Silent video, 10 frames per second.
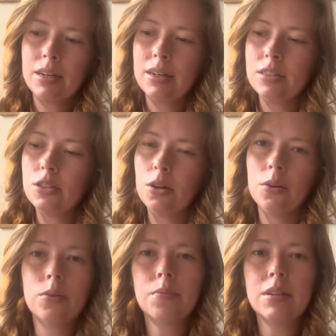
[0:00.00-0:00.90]
and
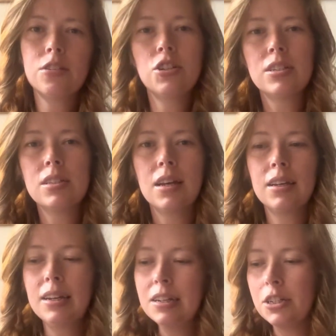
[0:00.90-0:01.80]
so let's just
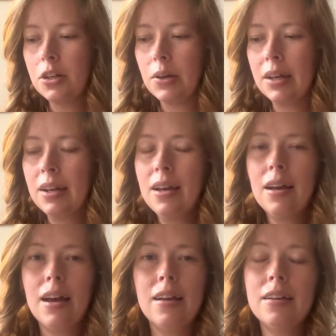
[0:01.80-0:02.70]
get into it.
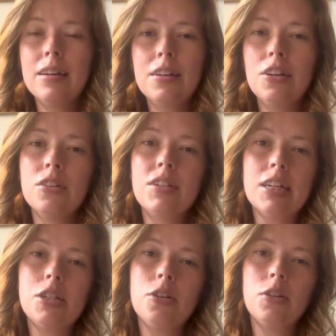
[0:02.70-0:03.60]
And stay
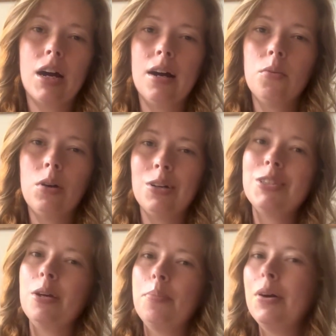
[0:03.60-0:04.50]
tuned. I will
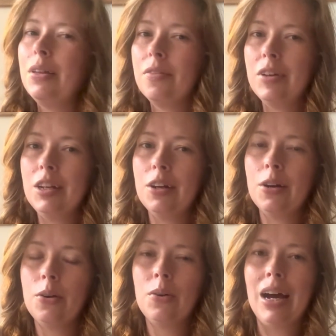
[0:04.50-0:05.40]
also put in the
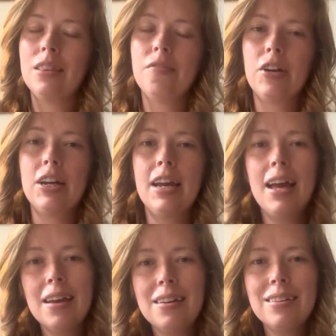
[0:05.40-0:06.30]
video at the very
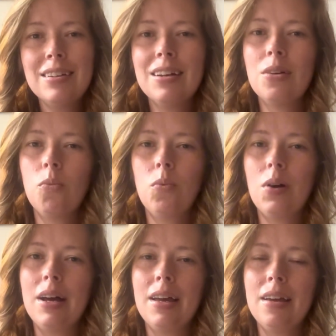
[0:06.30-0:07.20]
end
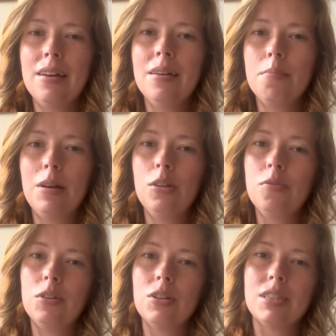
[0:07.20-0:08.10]
what my
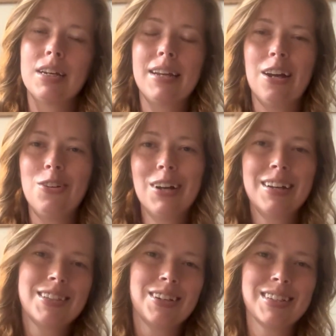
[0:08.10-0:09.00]
loofah looks like now. You
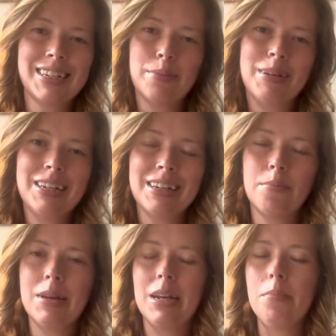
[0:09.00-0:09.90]
kind of saw a sneak peek in a
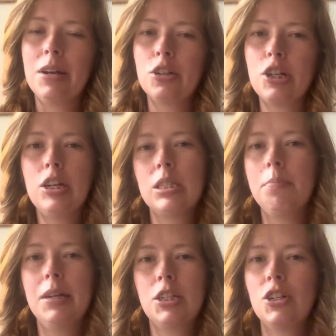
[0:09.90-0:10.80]
minute, but I'll show you some
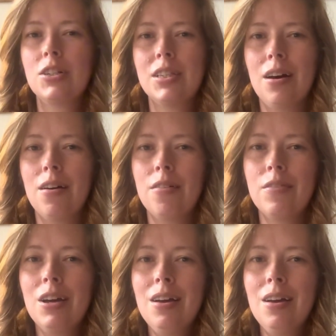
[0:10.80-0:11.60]
pictures of